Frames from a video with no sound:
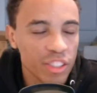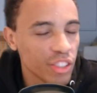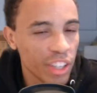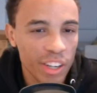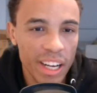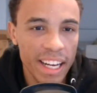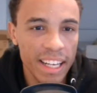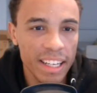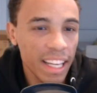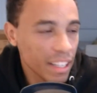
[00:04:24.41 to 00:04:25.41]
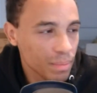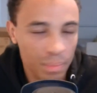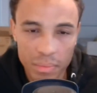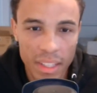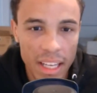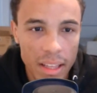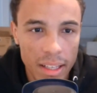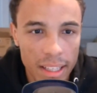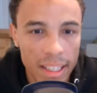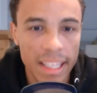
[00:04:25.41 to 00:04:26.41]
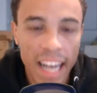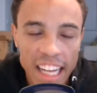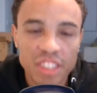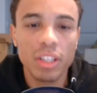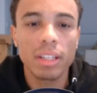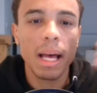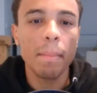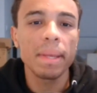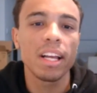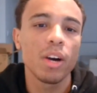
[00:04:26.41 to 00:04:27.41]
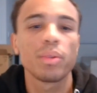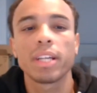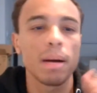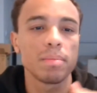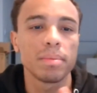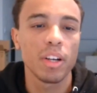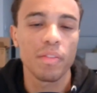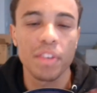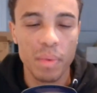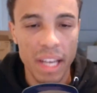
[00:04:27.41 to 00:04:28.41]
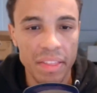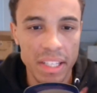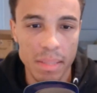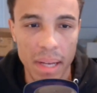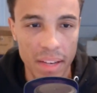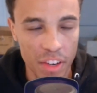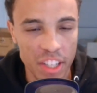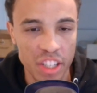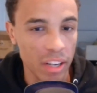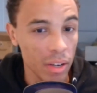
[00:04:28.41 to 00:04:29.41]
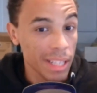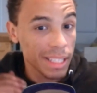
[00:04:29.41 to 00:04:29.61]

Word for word: You should go ahead and get the good thing. And actually, let me know in the comments below if you get this mic for your channel.